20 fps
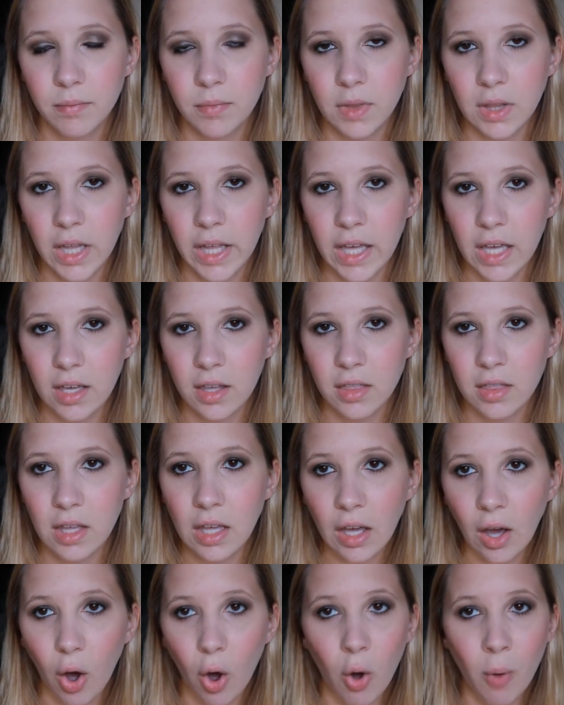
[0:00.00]
like
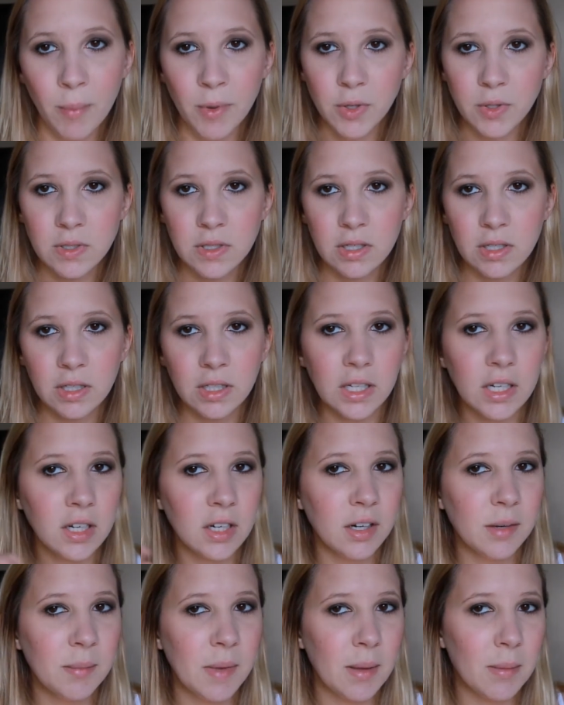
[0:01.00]
the almost
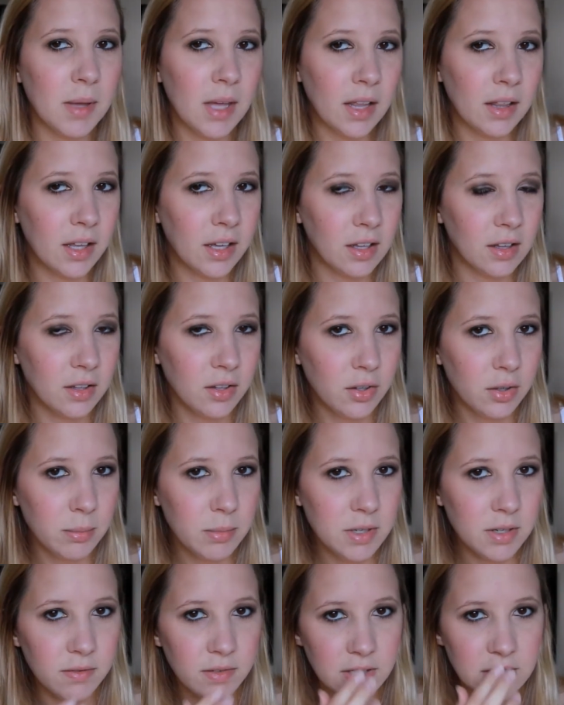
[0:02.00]
clear, maybe had like a little
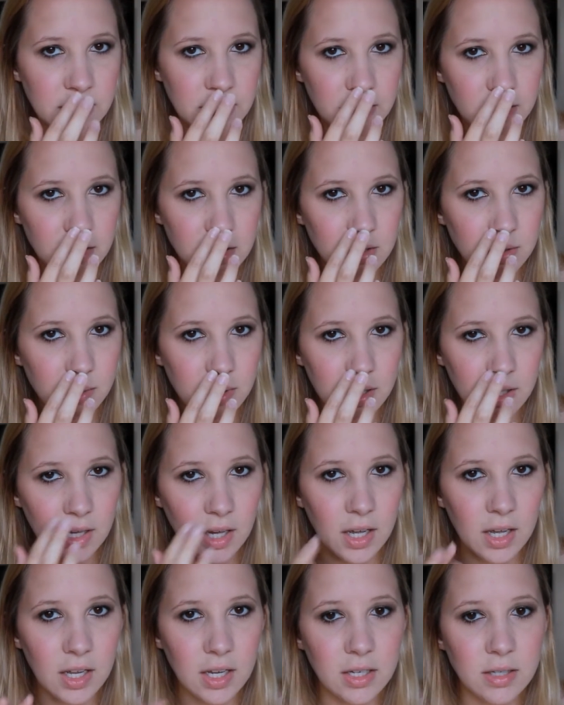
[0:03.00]
bit of a tint to it
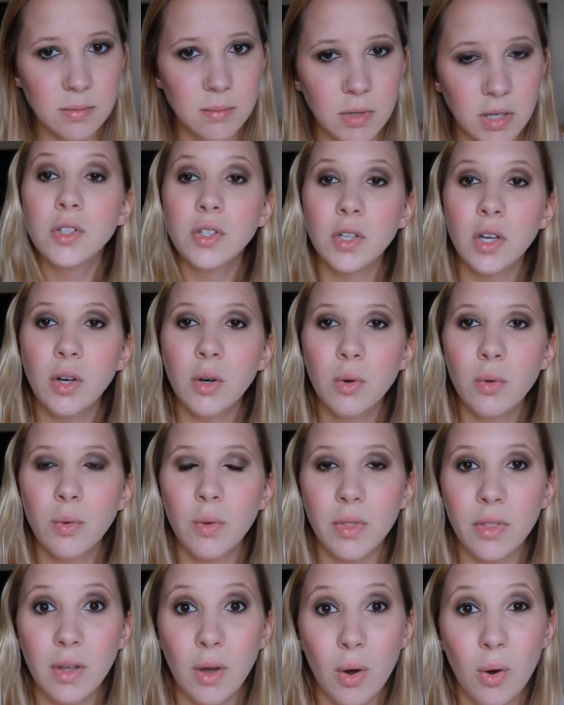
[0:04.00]
kind. But so
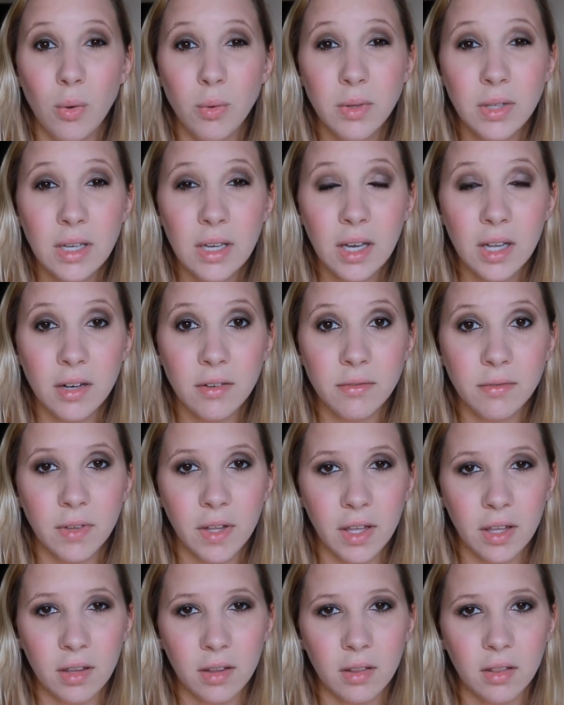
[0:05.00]
the only kind of
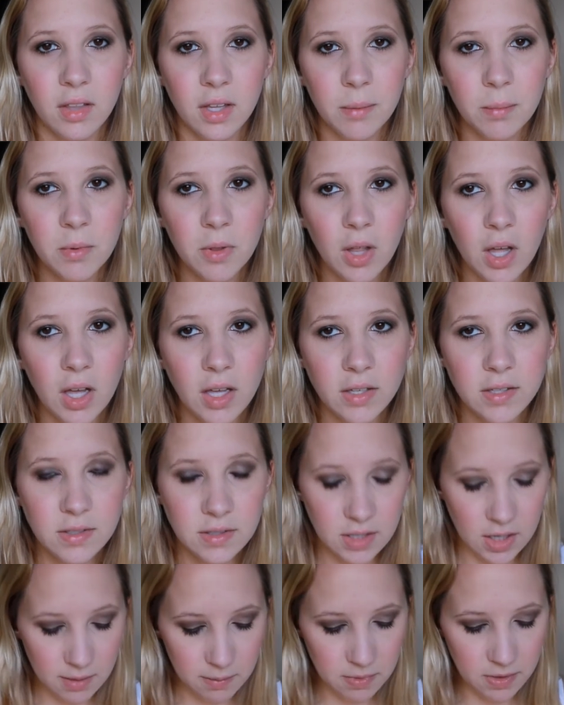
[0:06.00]
like lip gloss
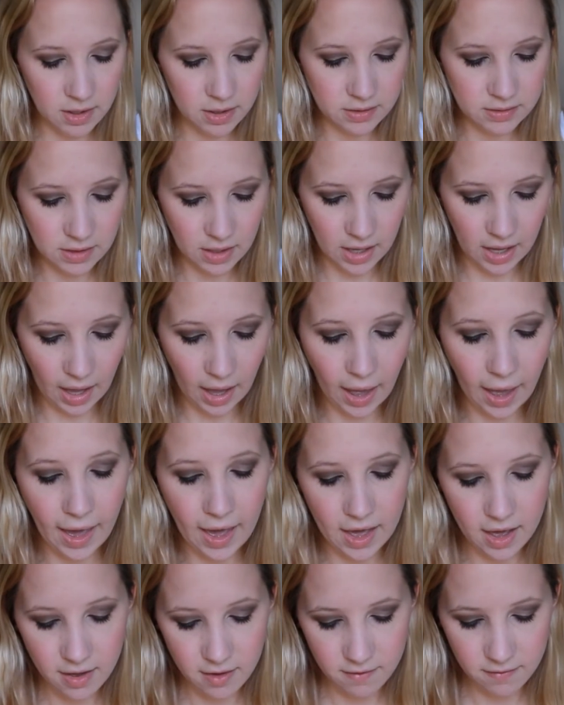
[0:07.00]
type things I
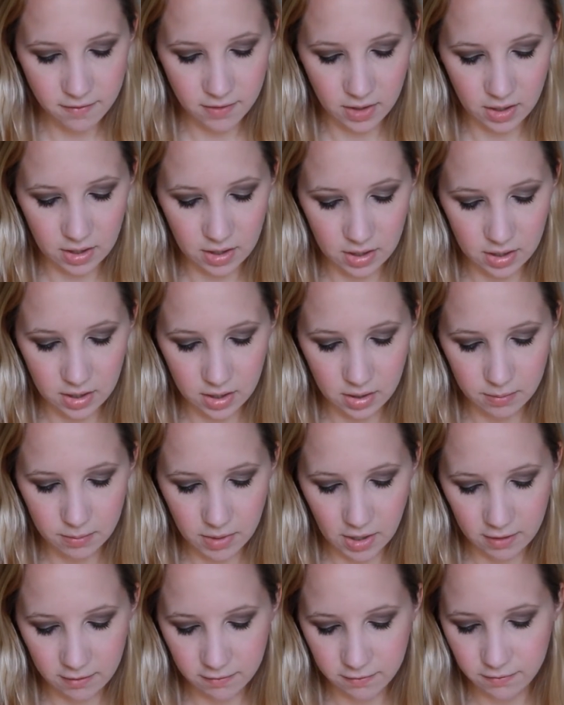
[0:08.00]
have,
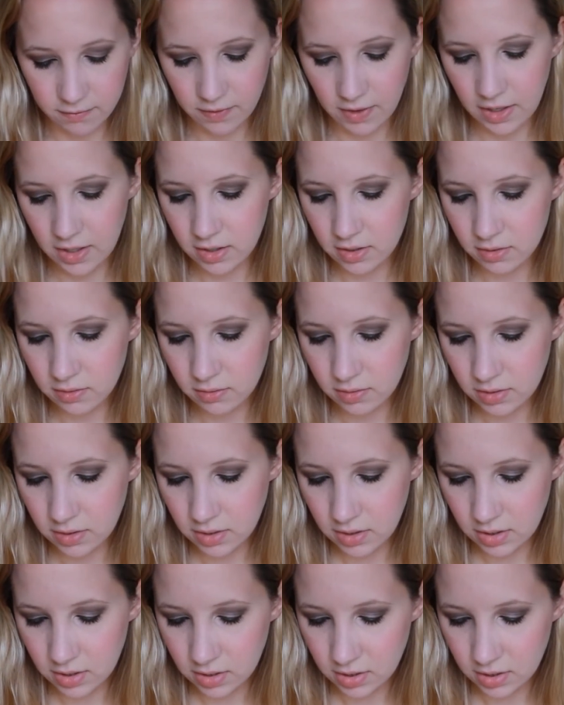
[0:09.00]
I found